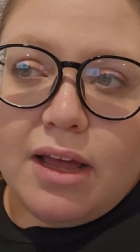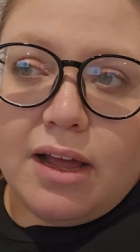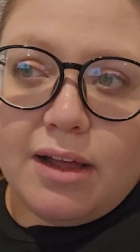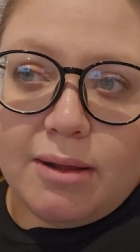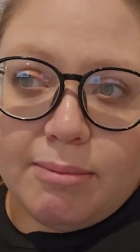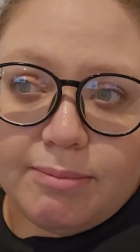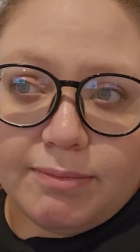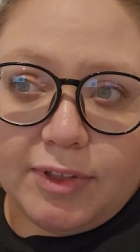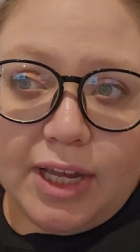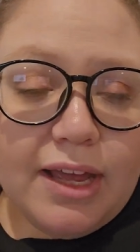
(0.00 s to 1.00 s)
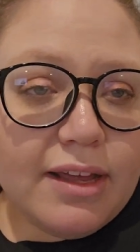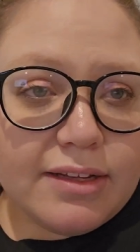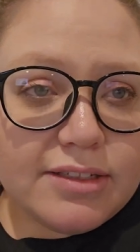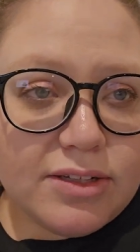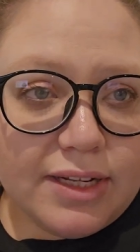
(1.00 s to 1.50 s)
Um, yeah,
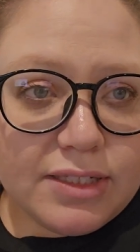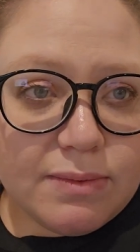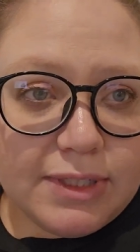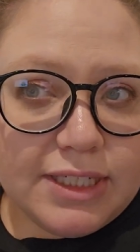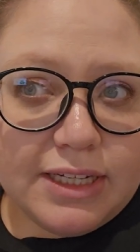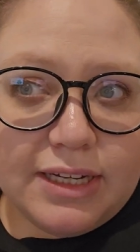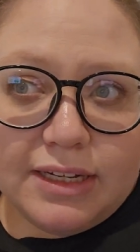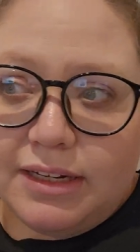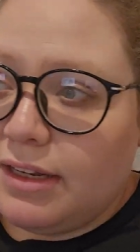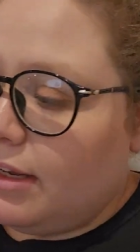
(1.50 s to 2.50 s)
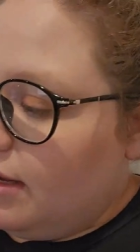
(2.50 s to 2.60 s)
so that's what we did.